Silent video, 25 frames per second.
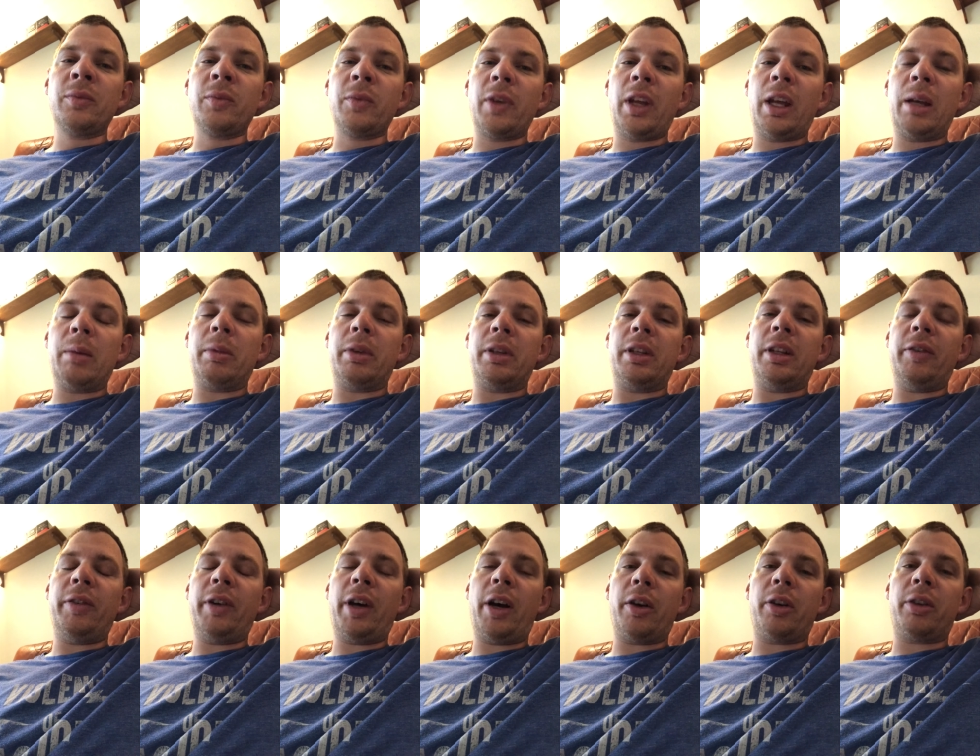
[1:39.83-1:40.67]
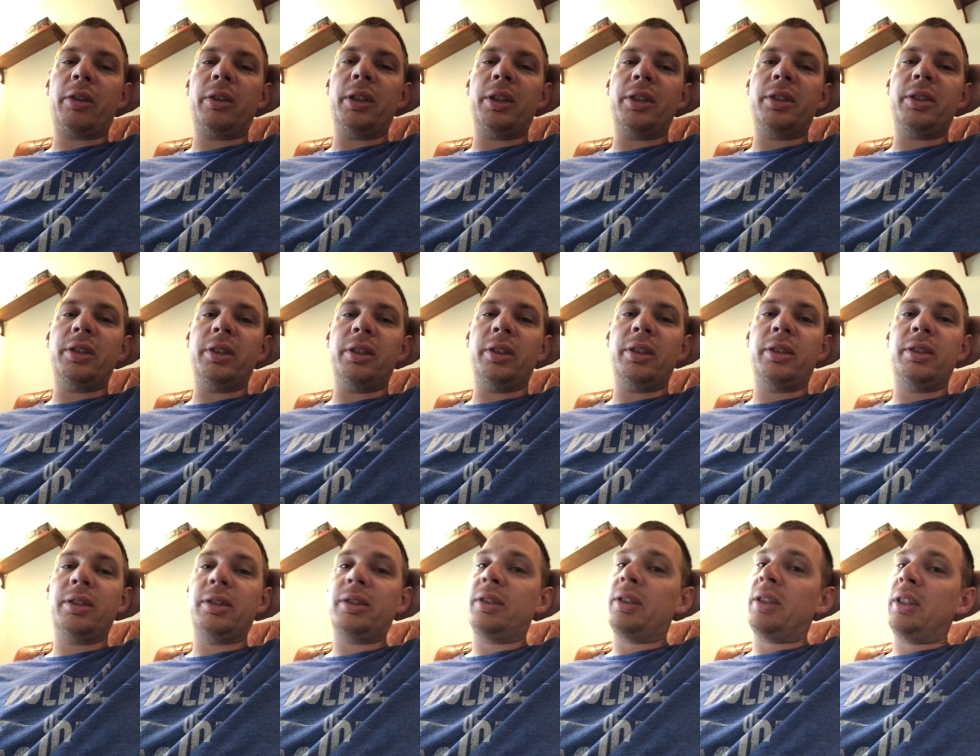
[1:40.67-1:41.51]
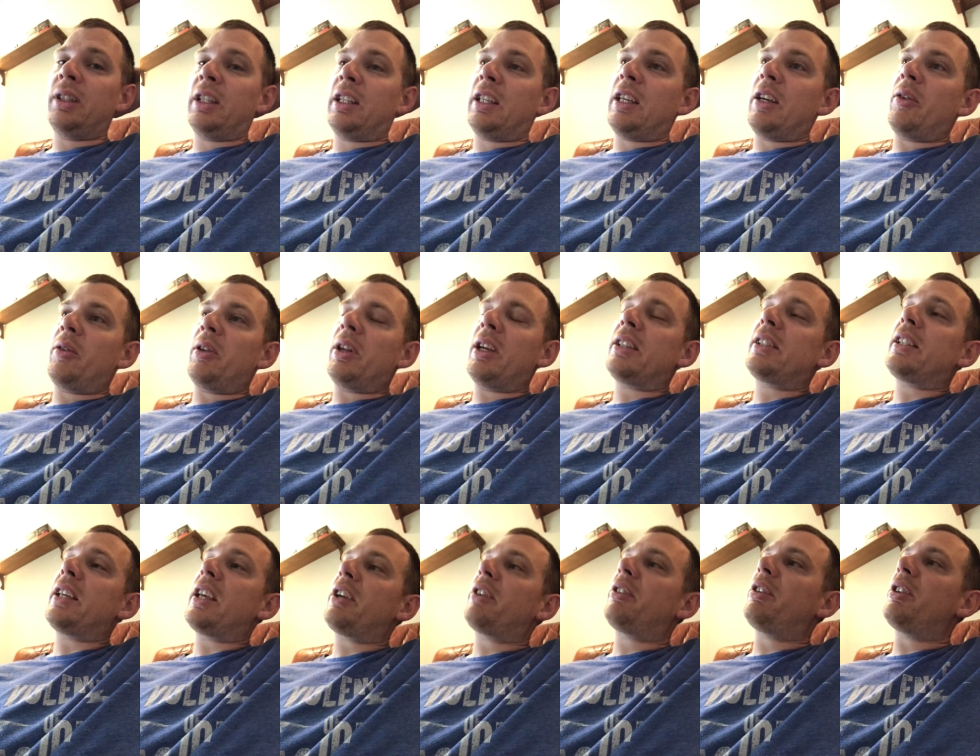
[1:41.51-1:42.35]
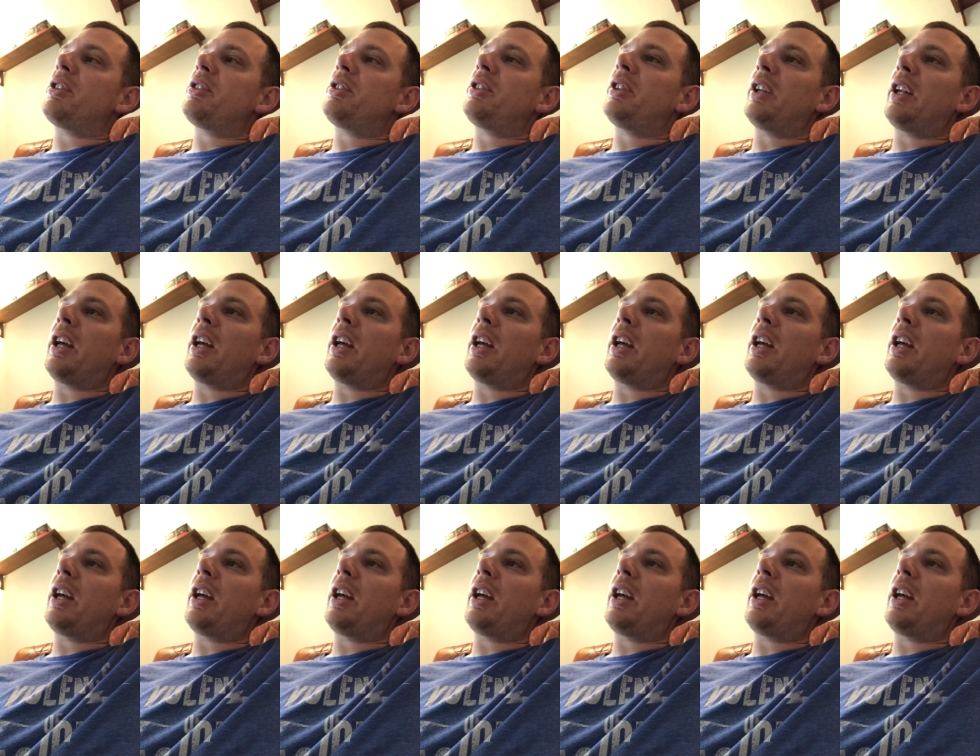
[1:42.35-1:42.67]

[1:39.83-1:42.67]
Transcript: I'm a devout Christian. When I say Christian,